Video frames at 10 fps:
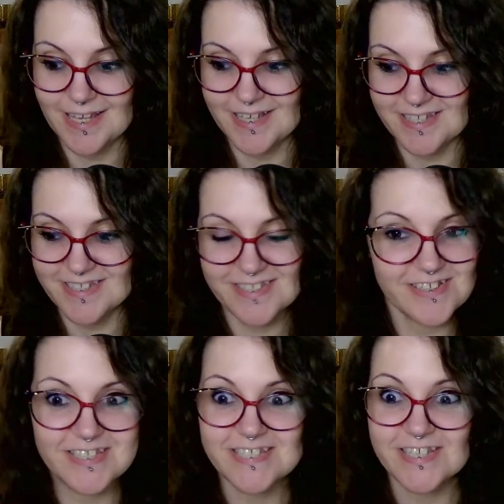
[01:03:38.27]
It's
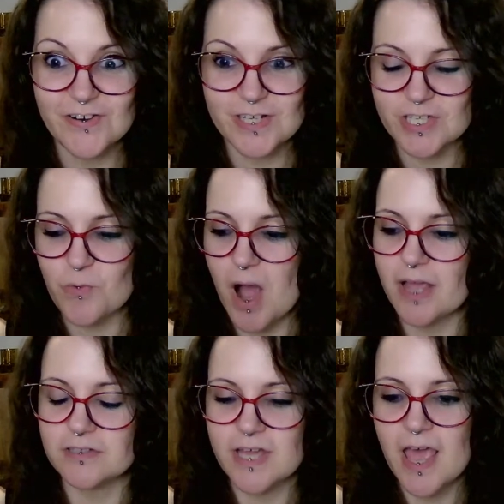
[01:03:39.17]
seriously
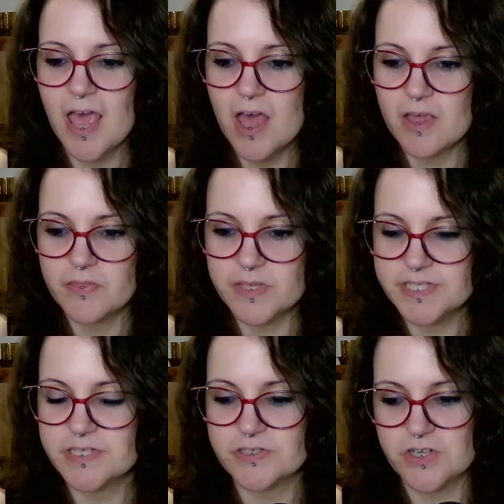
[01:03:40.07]
wild.
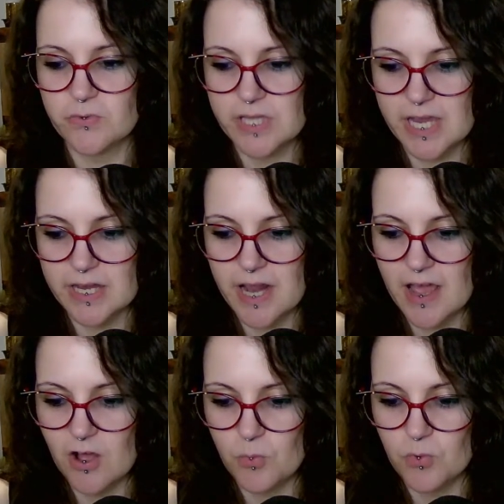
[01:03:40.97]
This is a stone that can
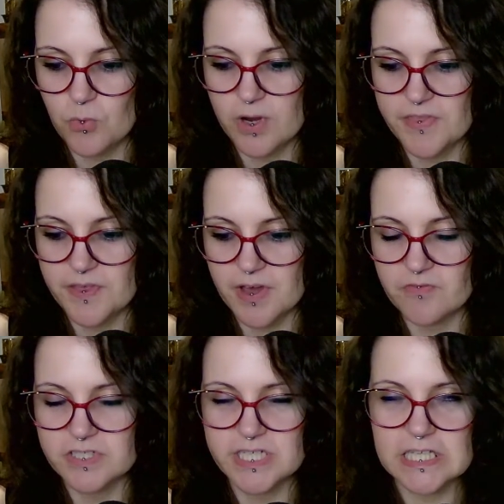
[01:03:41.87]
help with
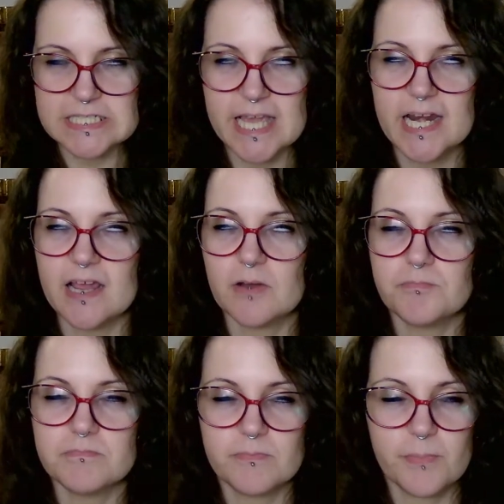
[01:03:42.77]
facilitating
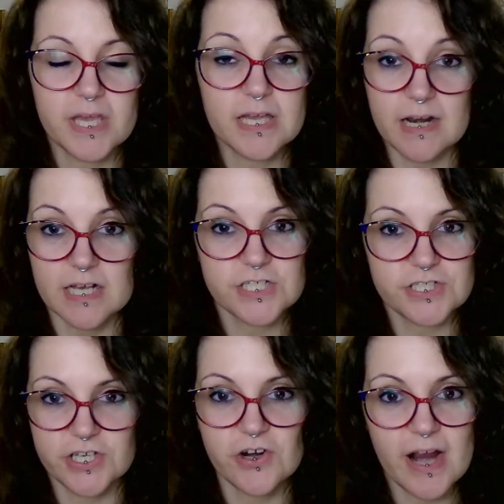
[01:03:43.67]
a big
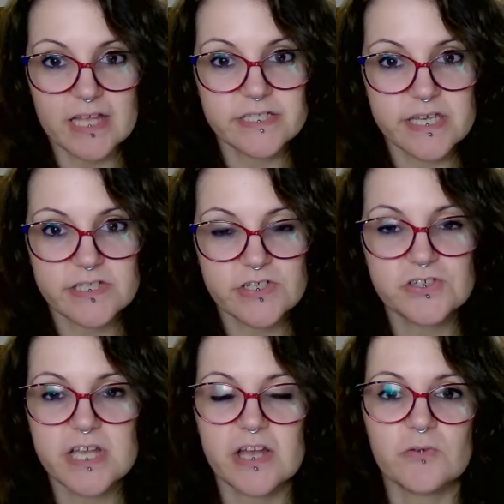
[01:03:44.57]
connection to your
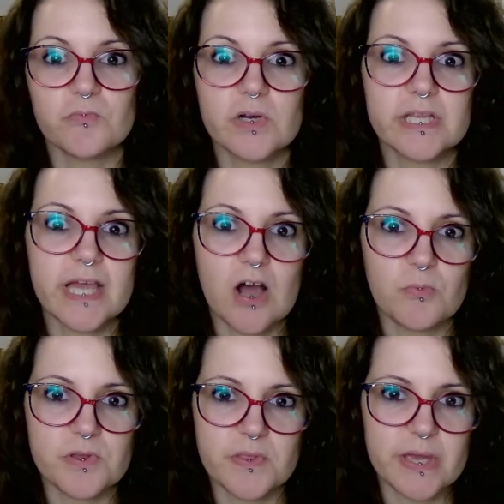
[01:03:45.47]
ancestors and can really
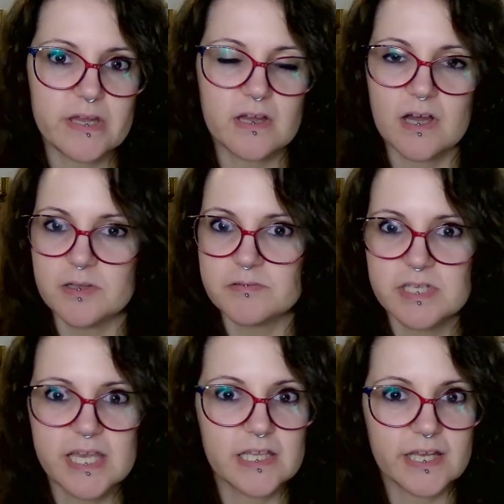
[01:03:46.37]
help with
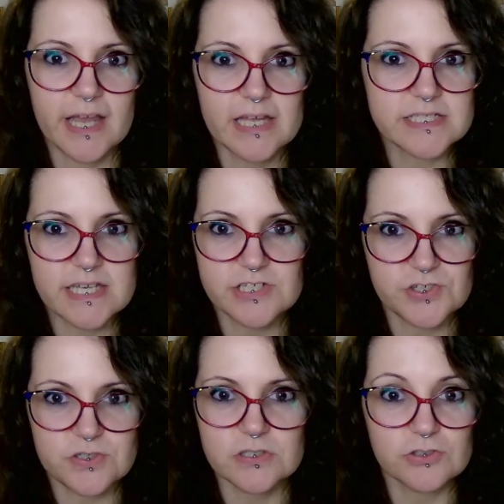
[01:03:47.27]
healing
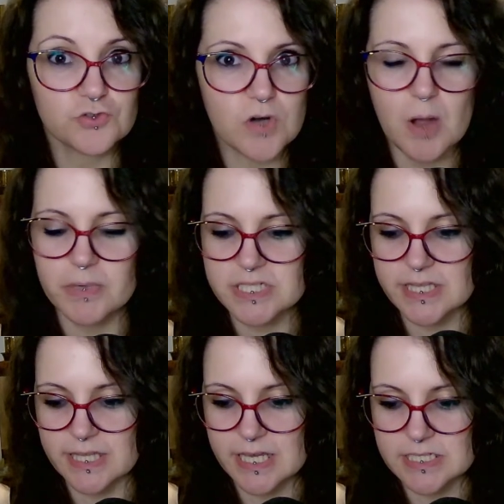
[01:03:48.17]
ancestral traumas
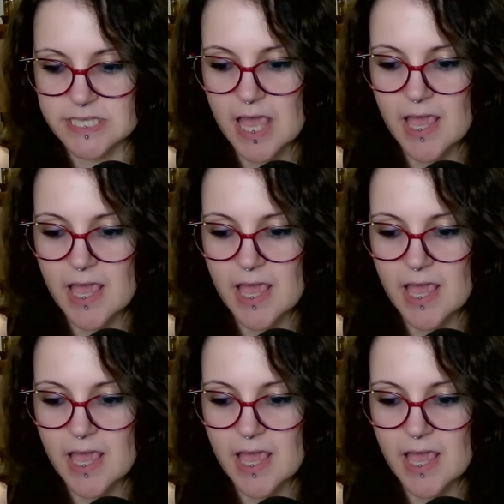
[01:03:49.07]
and things.